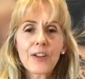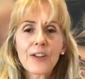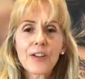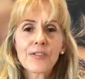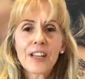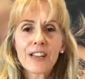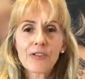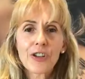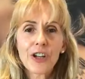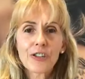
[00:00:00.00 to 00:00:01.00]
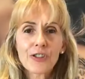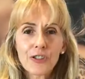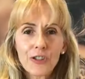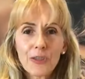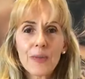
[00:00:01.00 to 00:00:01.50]
You take charge,
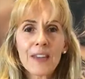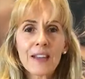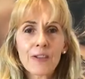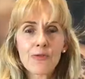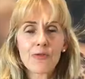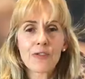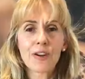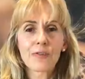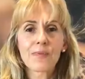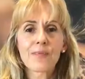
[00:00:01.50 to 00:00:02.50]
you be in control.